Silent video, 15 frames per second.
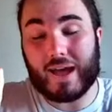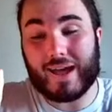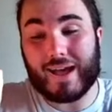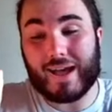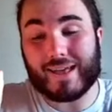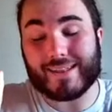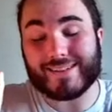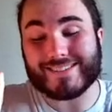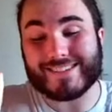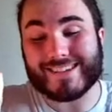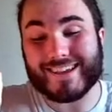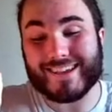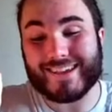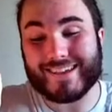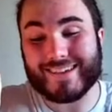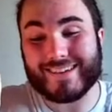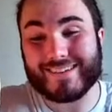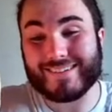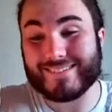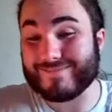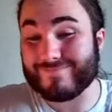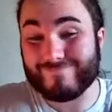And
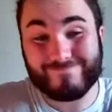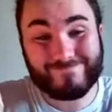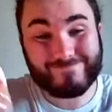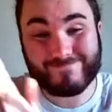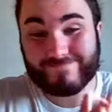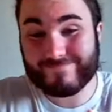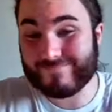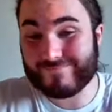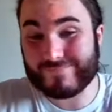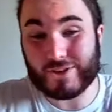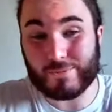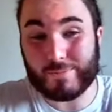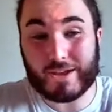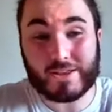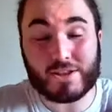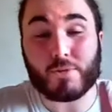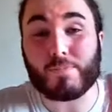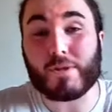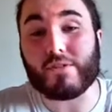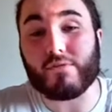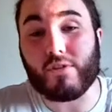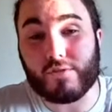so
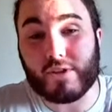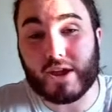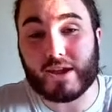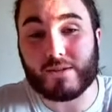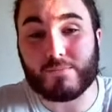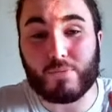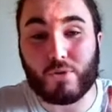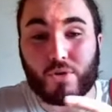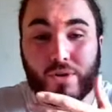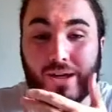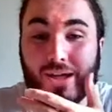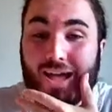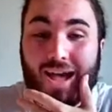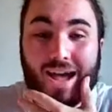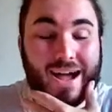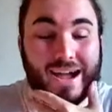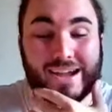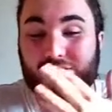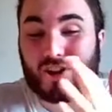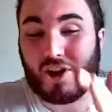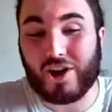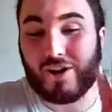play wrong game, but I
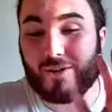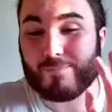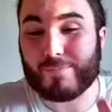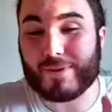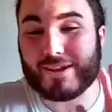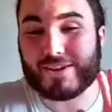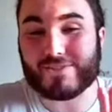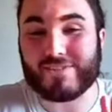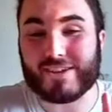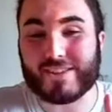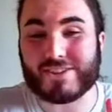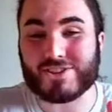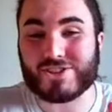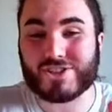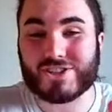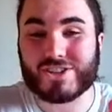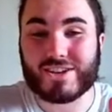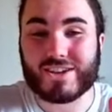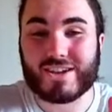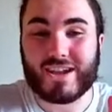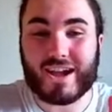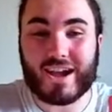can't pick Grealish.
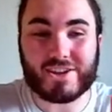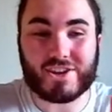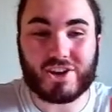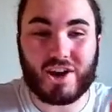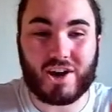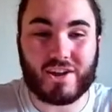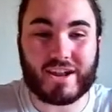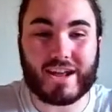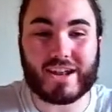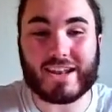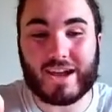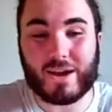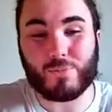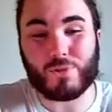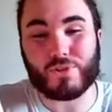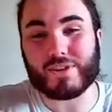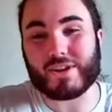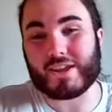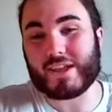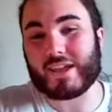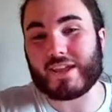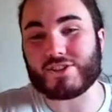I can't. And now I'm looking at
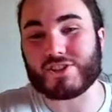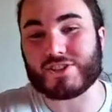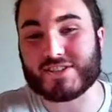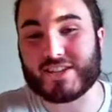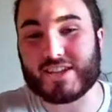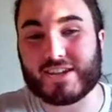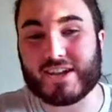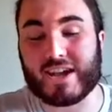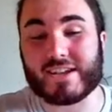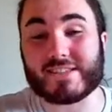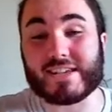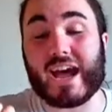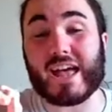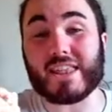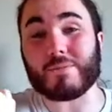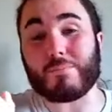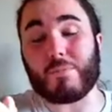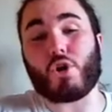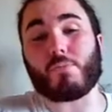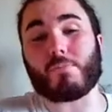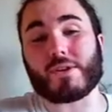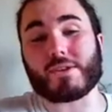here, as you see, guys, at the
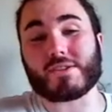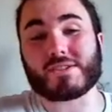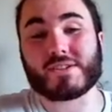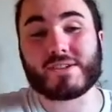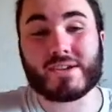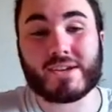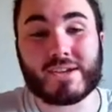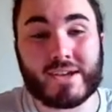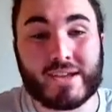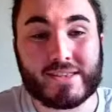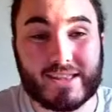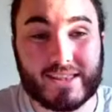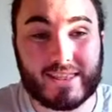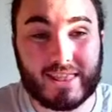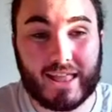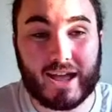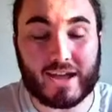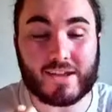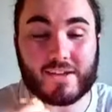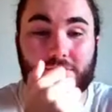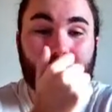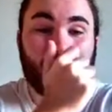moment, the
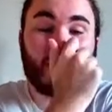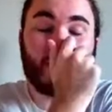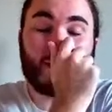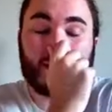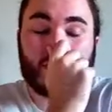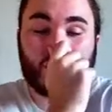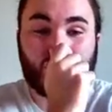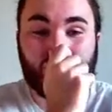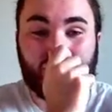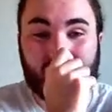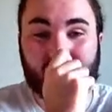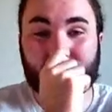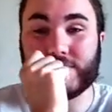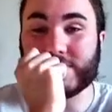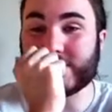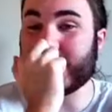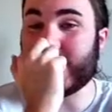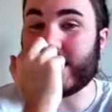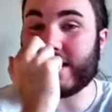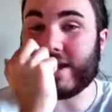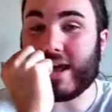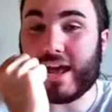live transfers
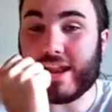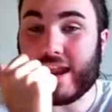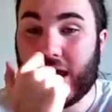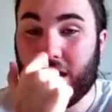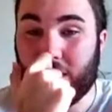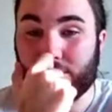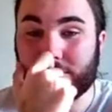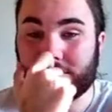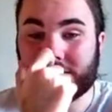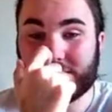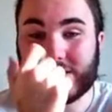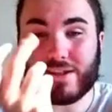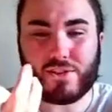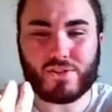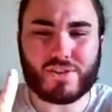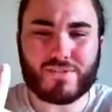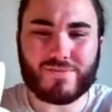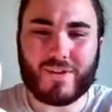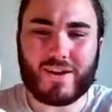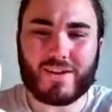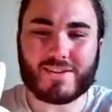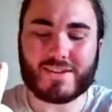in and out. Now look at
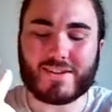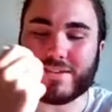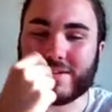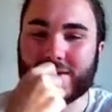Vardy.